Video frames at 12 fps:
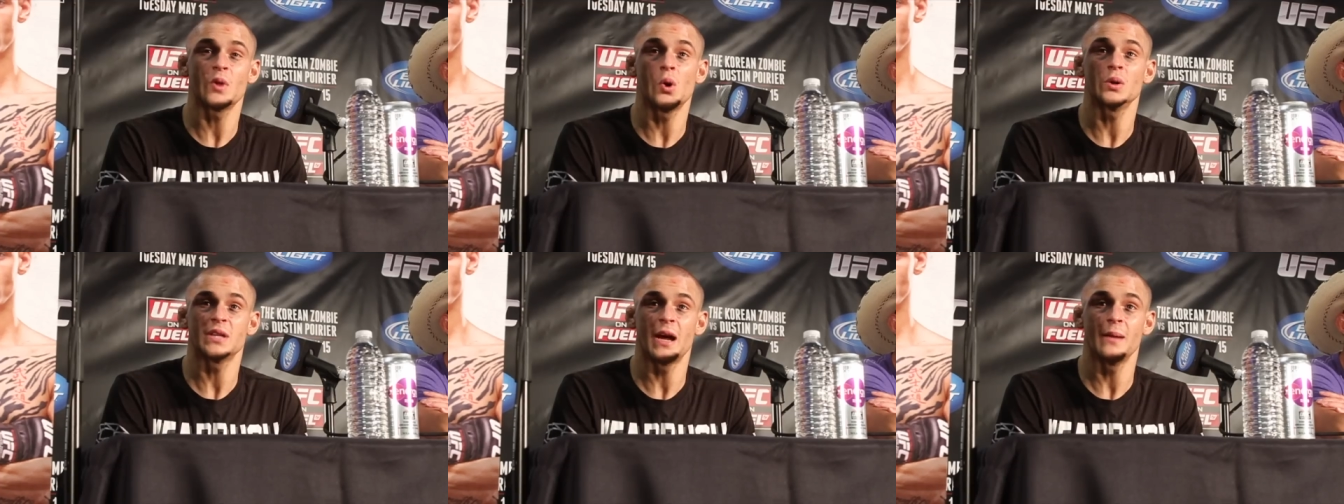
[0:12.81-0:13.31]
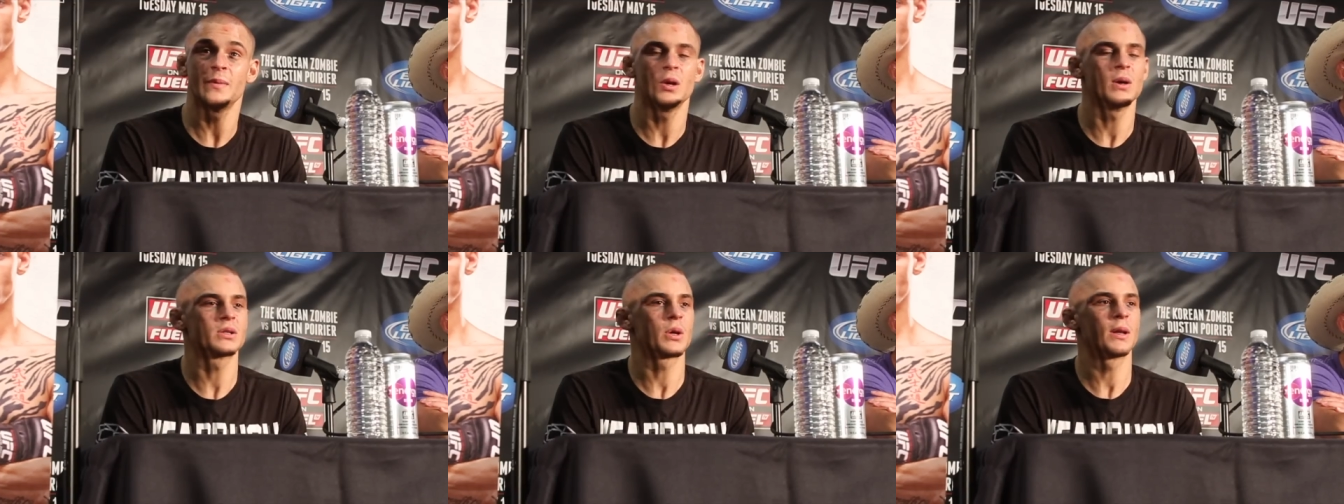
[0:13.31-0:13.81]
the whole time. You
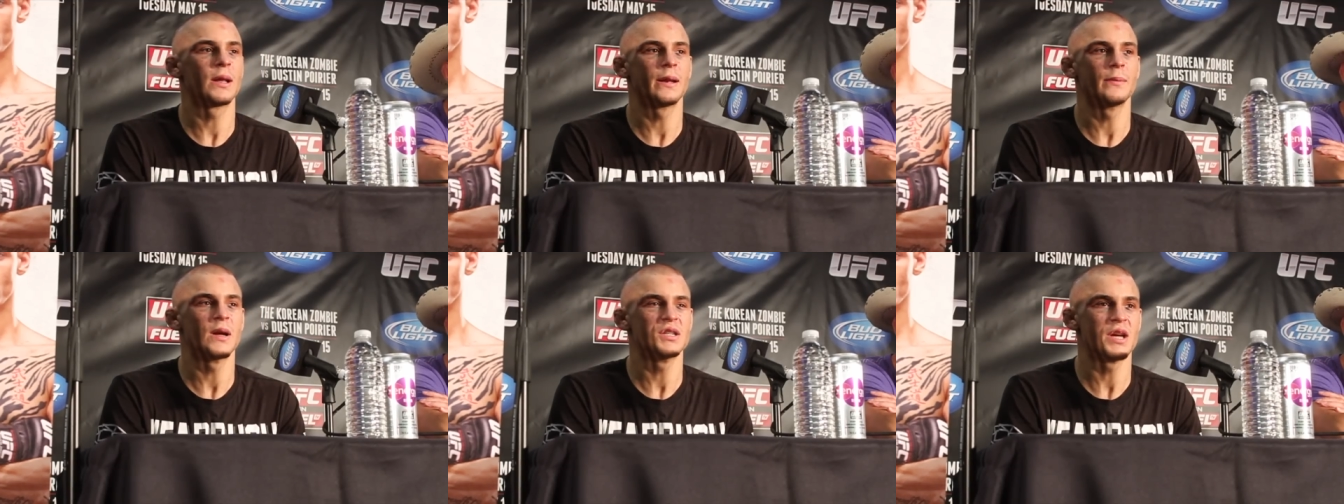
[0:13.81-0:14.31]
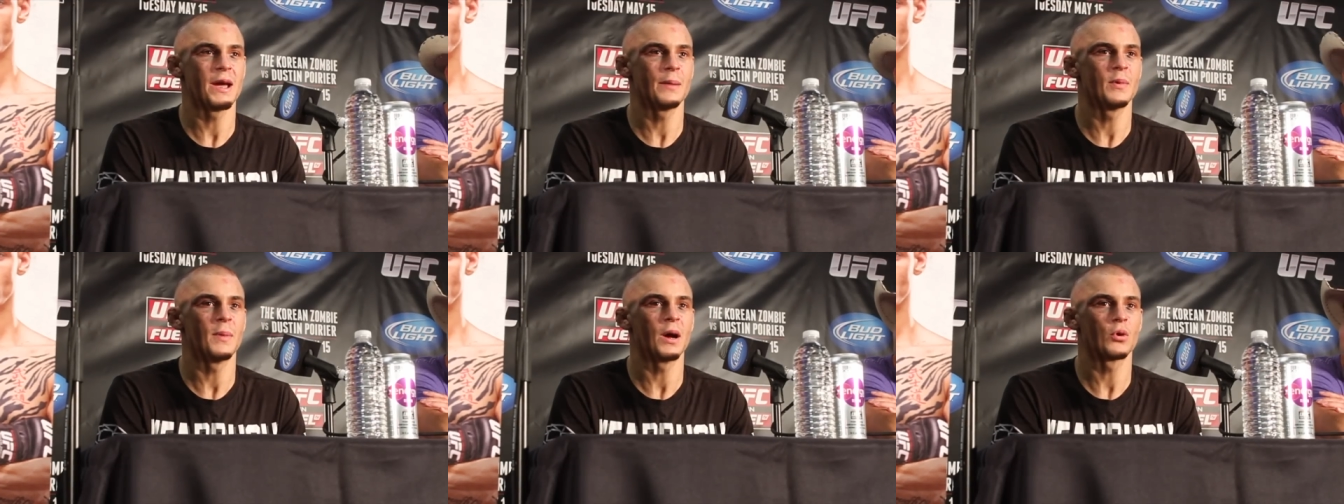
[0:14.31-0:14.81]
know, I started landing my jab
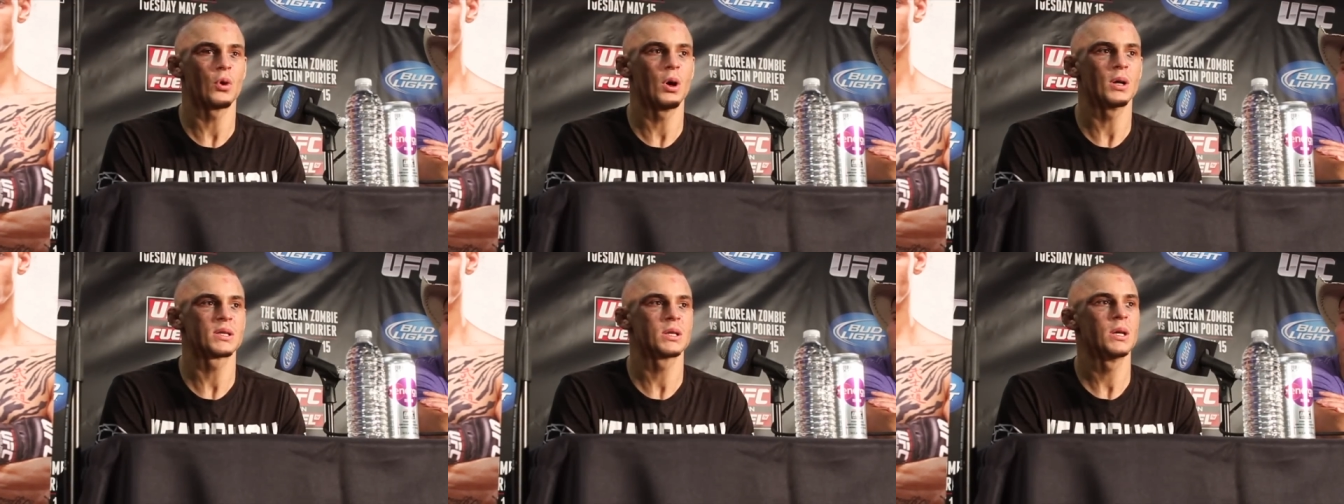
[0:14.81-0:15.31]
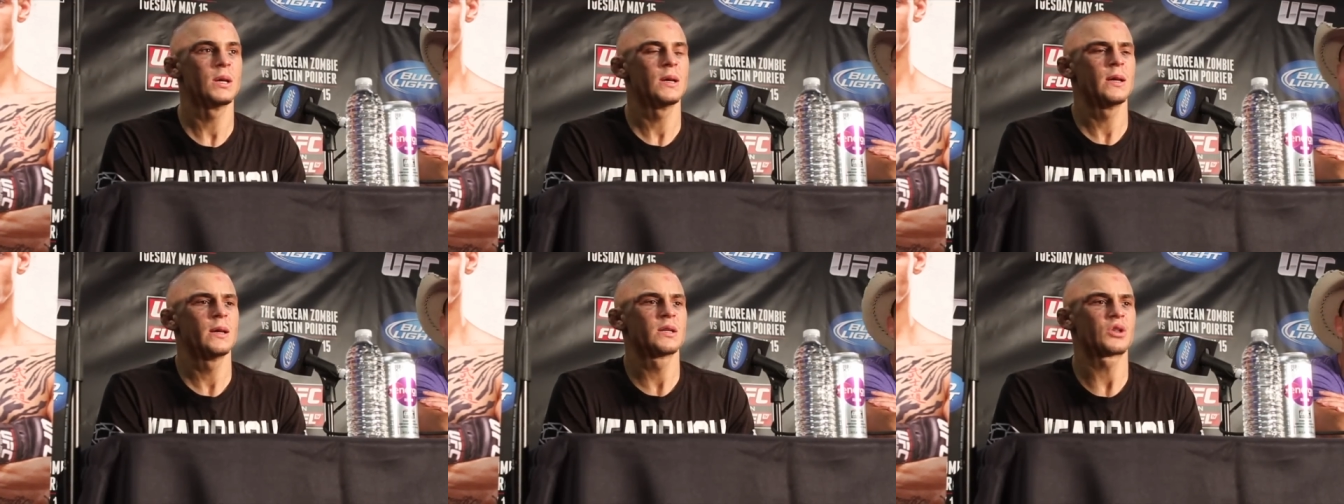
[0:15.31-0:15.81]
and my cross,
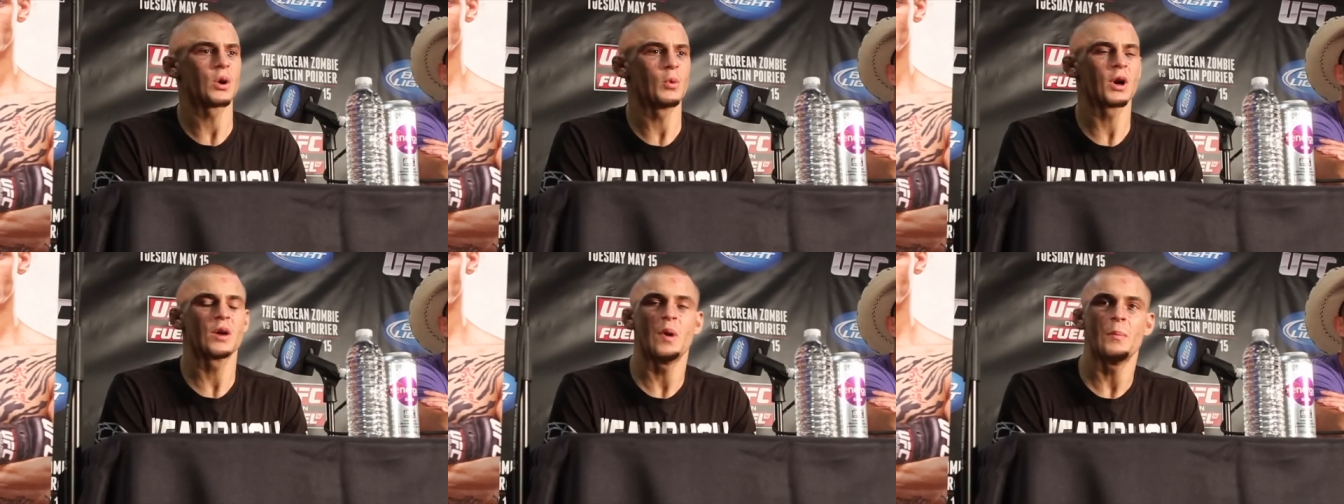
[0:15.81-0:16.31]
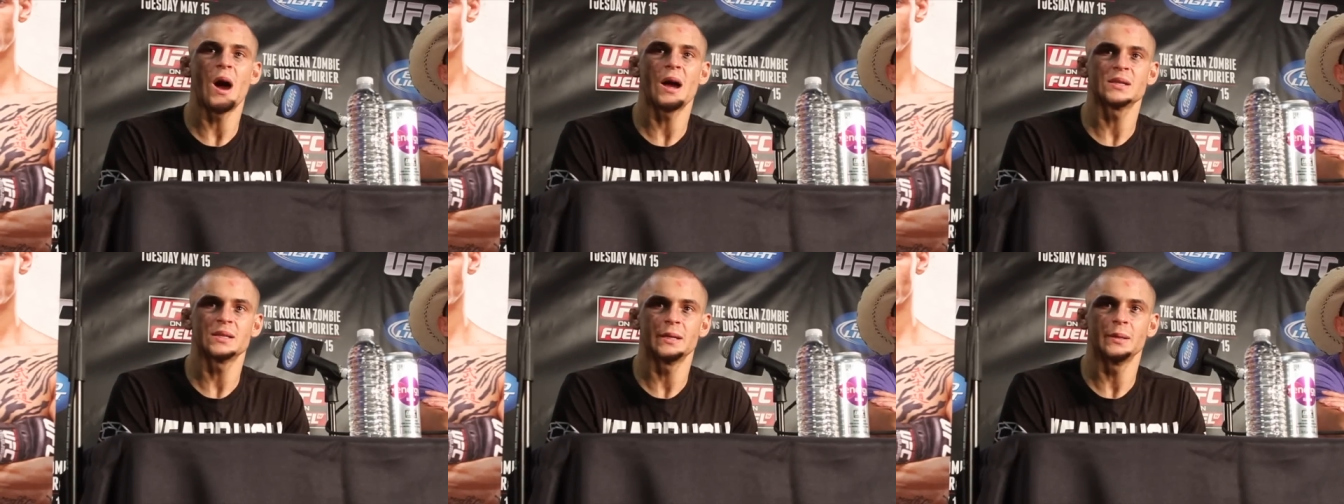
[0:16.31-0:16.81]
started working my
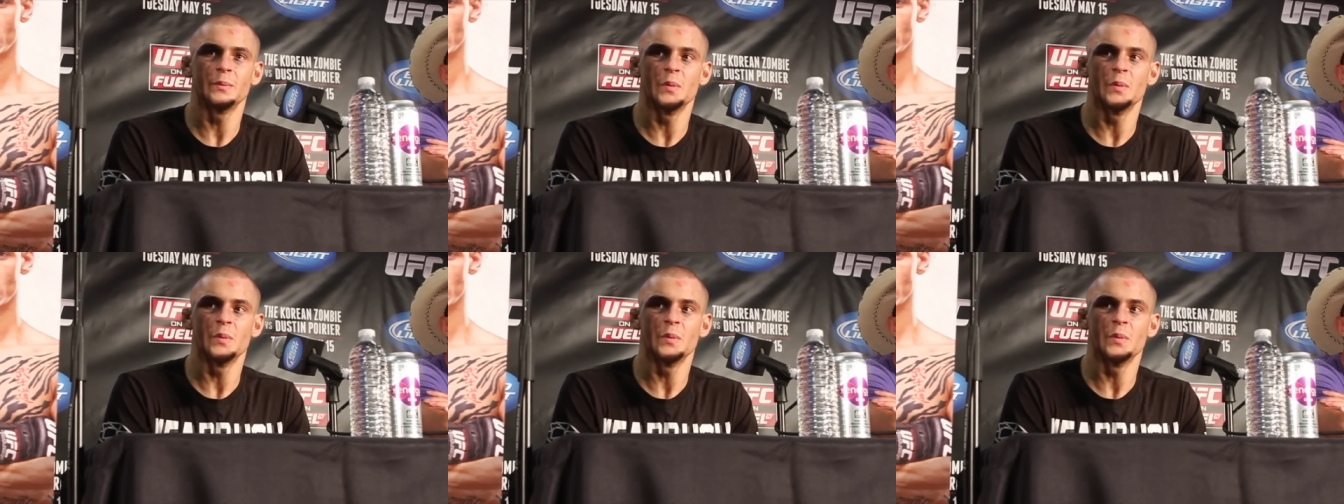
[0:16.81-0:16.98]
boxing.